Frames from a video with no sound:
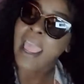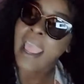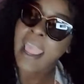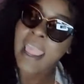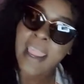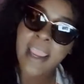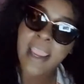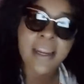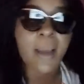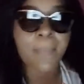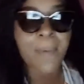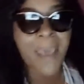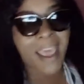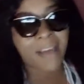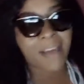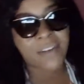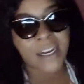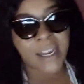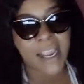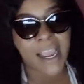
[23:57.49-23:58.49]
end up
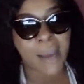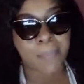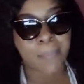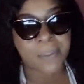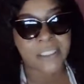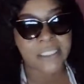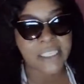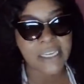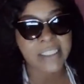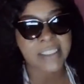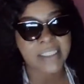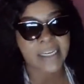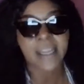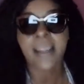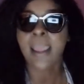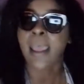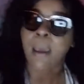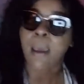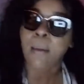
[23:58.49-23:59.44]
having a competition,